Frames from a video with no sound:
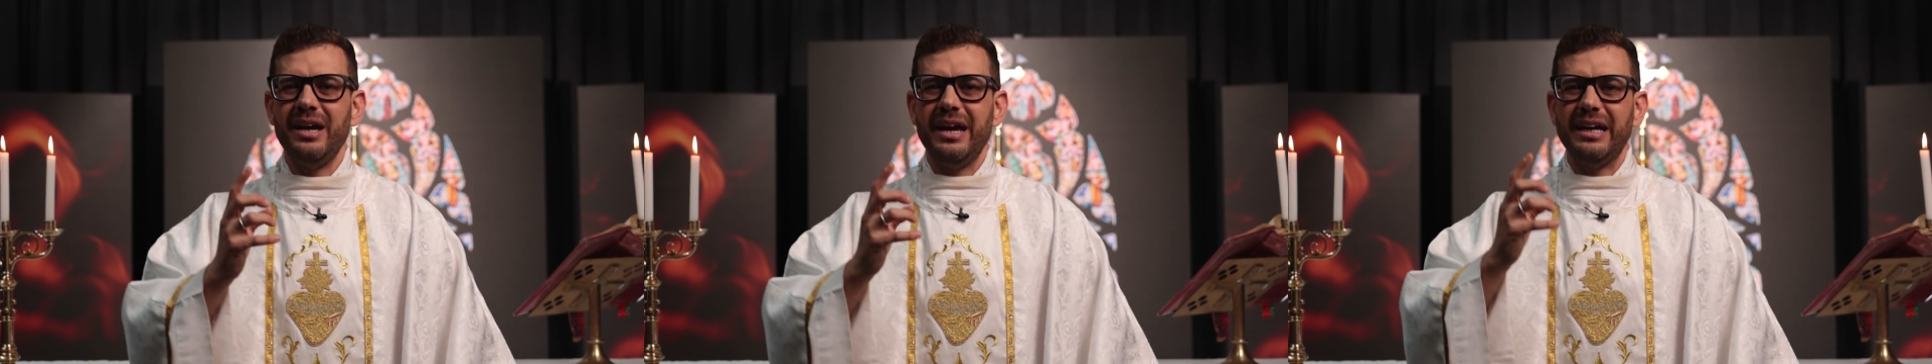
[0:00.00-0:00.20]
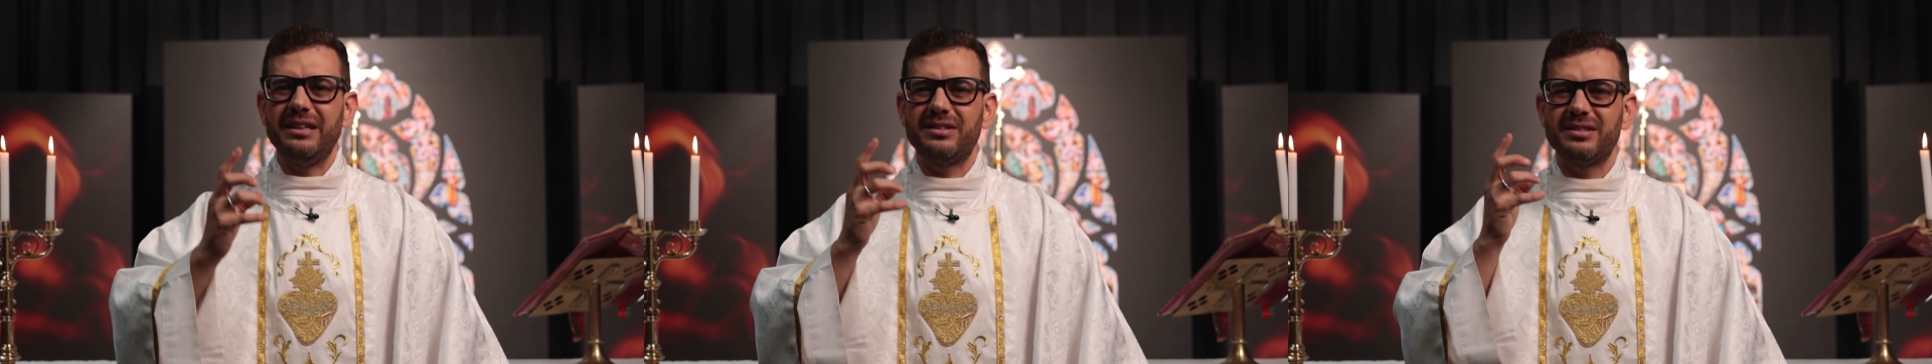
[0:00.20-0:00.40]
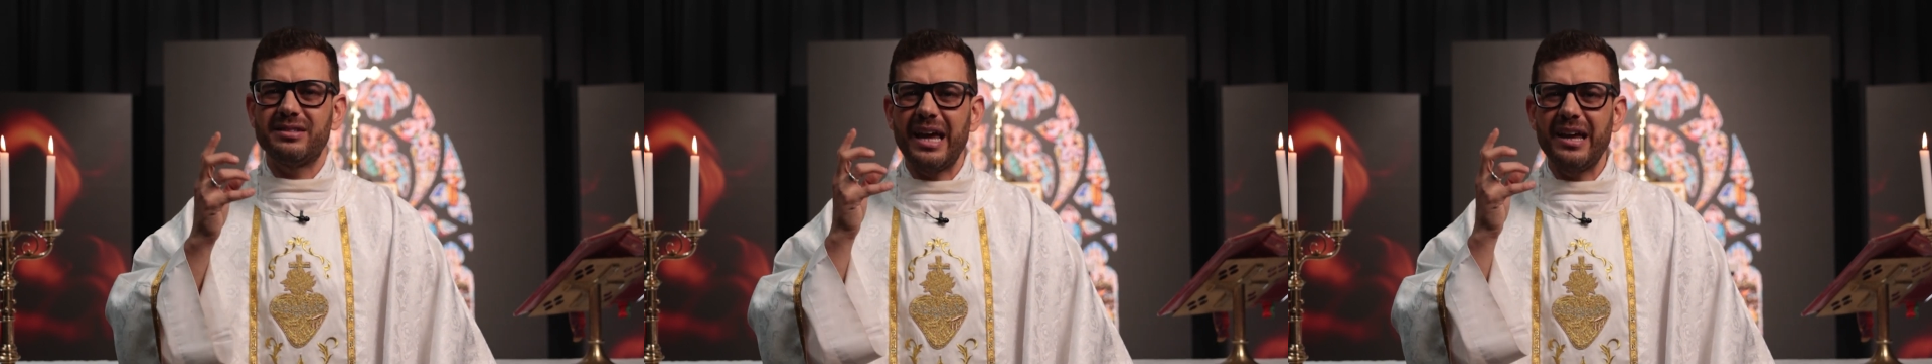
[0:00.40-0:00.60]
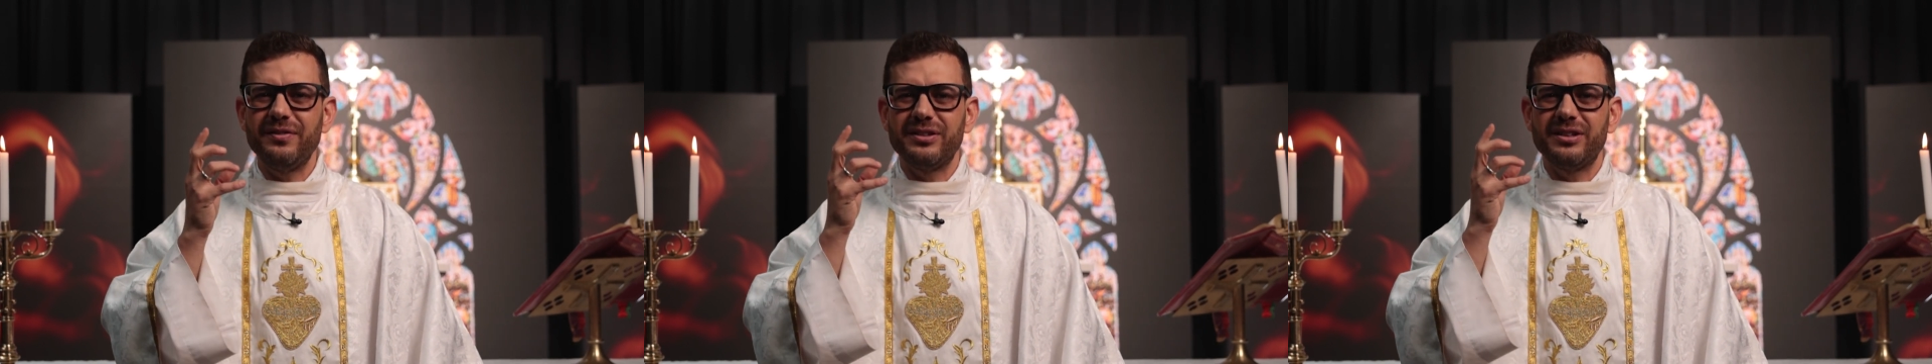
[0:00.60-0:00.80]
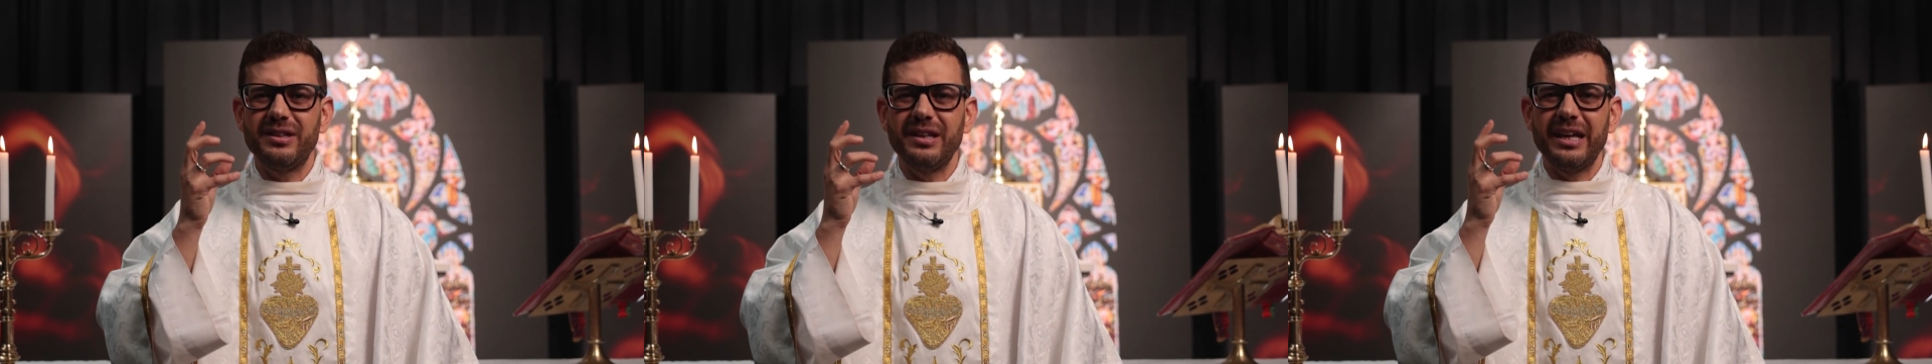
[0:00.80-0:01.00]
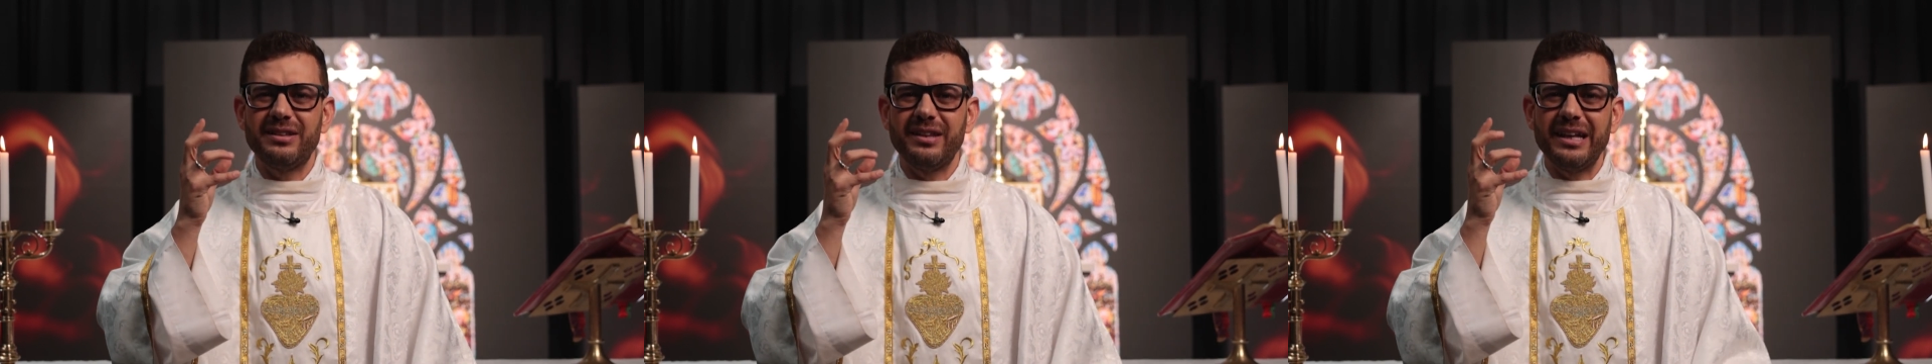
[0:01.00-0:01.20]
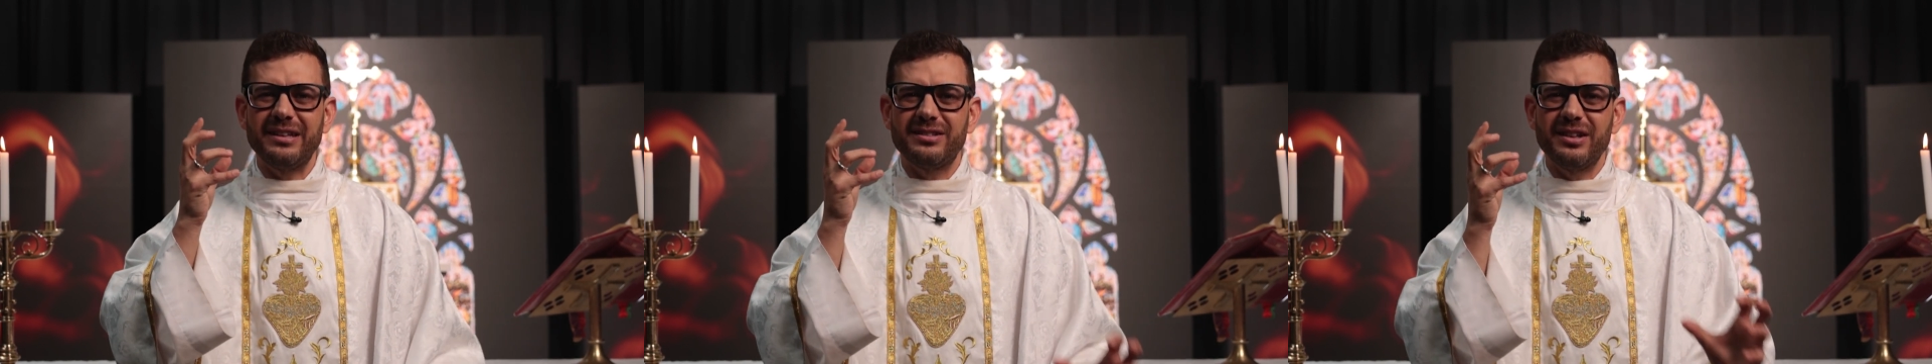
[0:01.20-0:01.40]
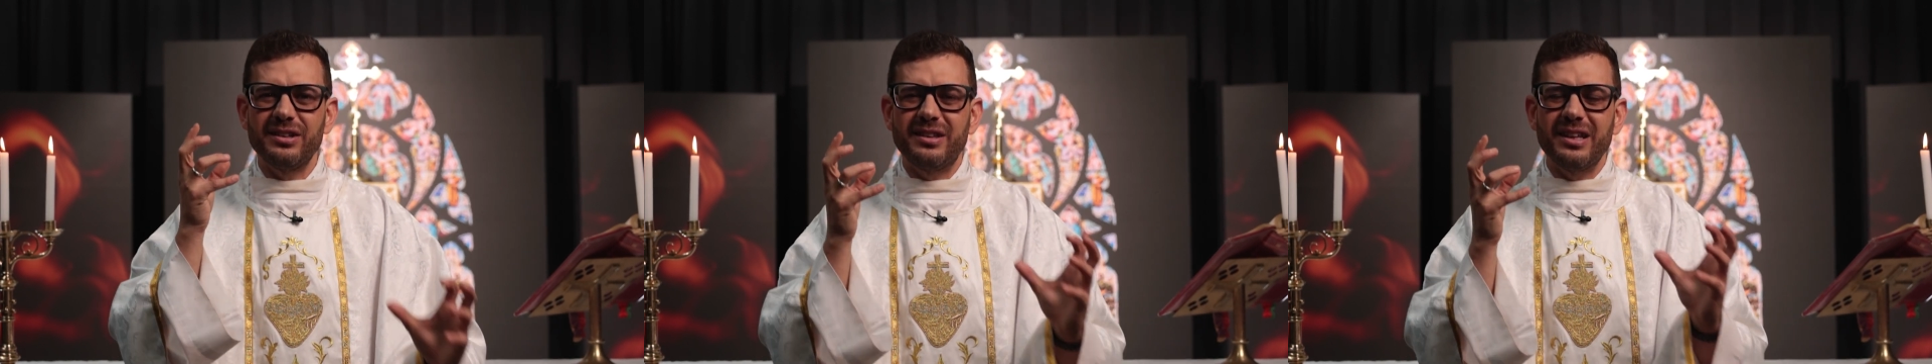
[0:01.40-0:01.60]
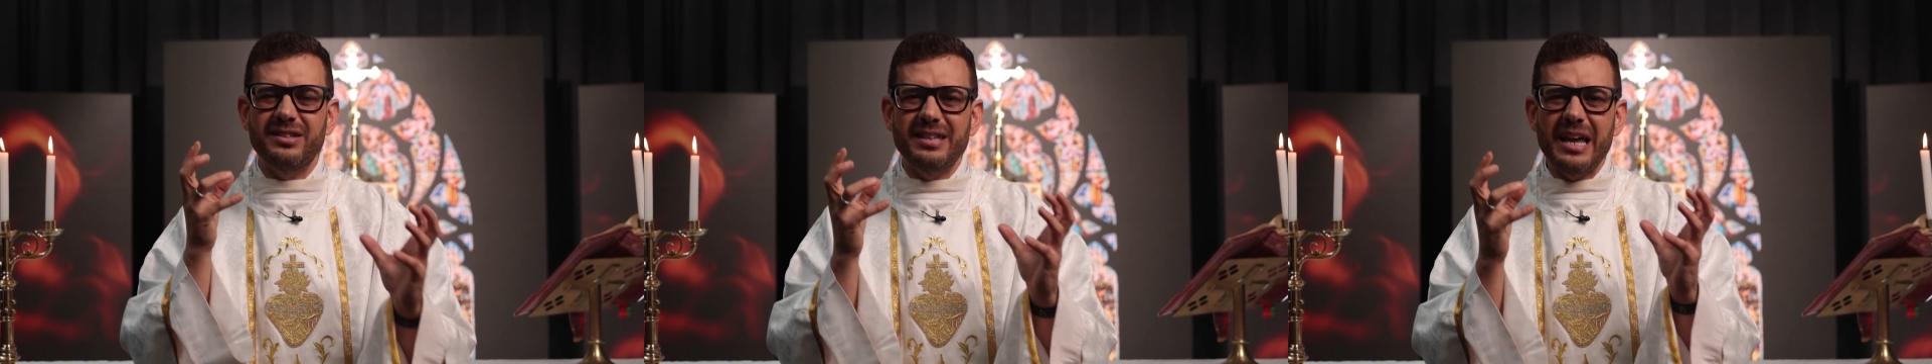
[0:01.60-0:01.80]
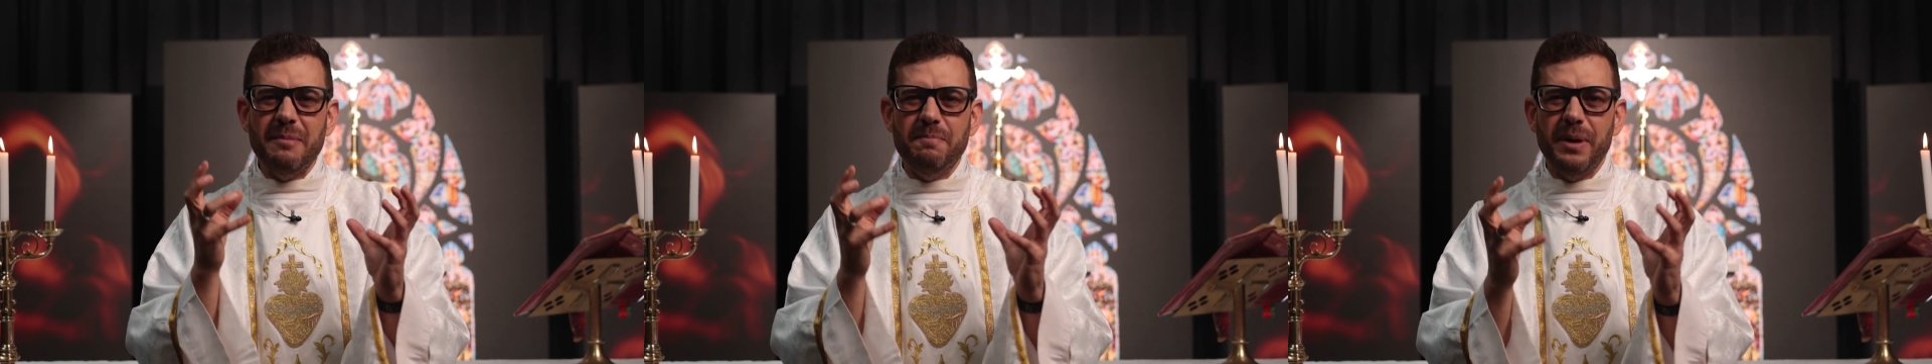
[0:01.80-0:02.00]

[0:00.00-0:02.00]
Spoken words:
It's the same